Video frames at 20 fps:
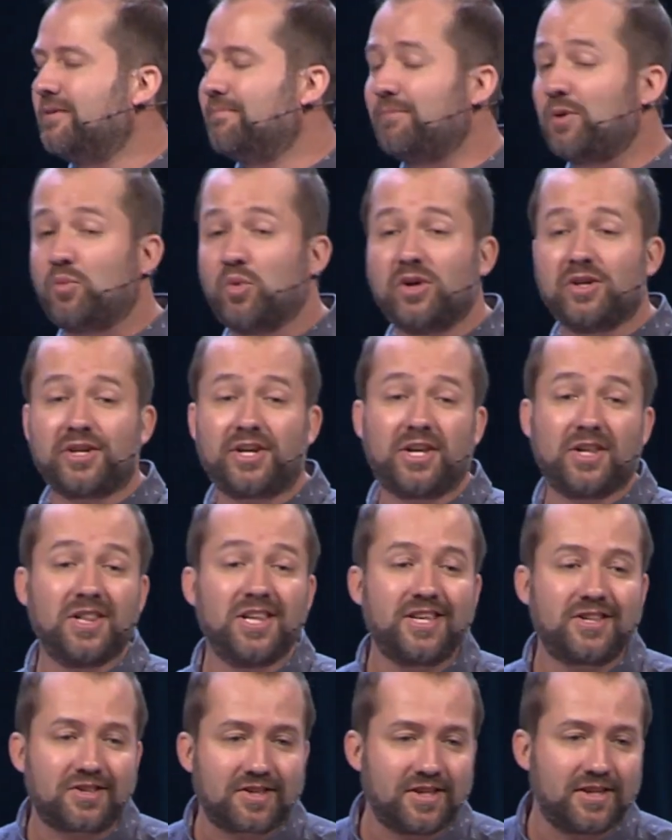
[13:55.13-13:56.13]
be willing to
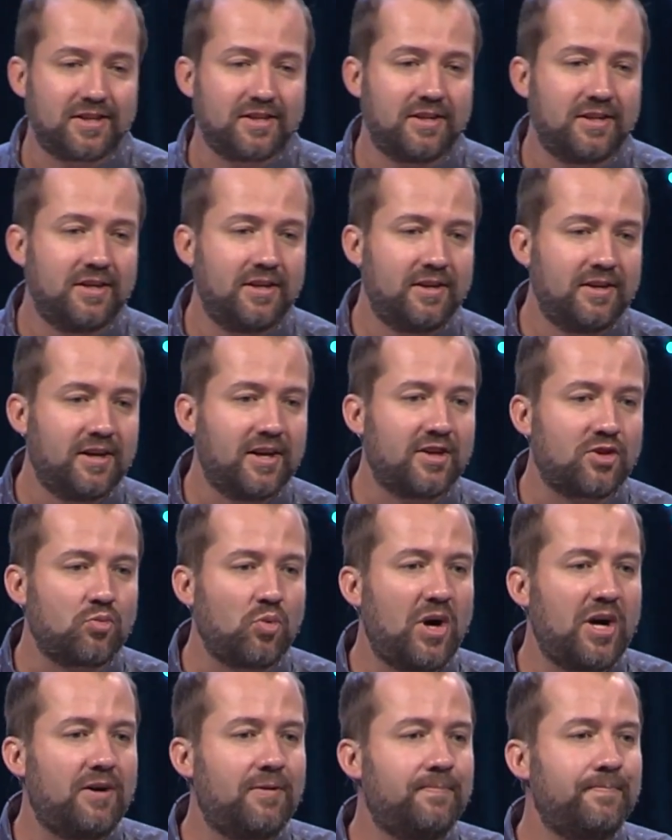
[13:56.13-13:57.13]
listen as
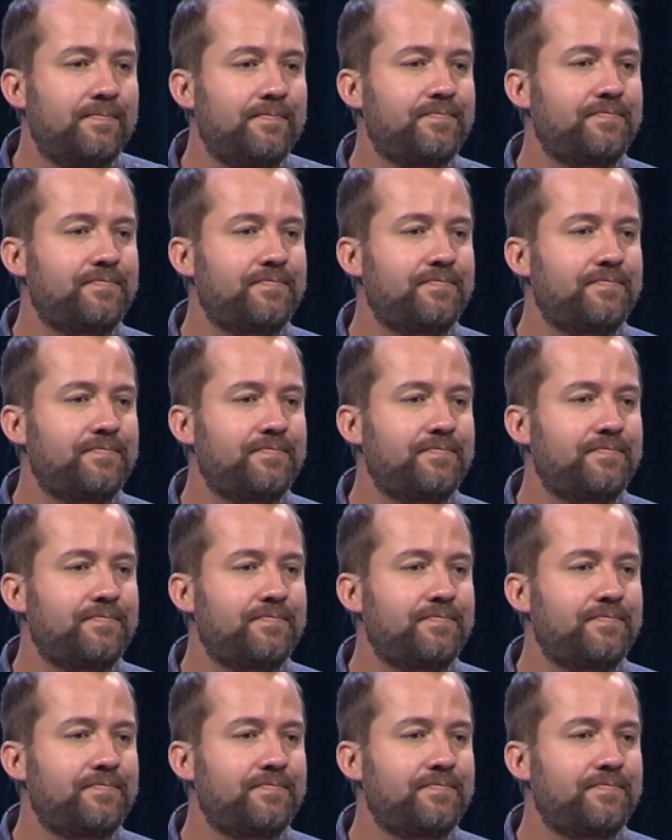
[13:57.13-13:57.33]
well.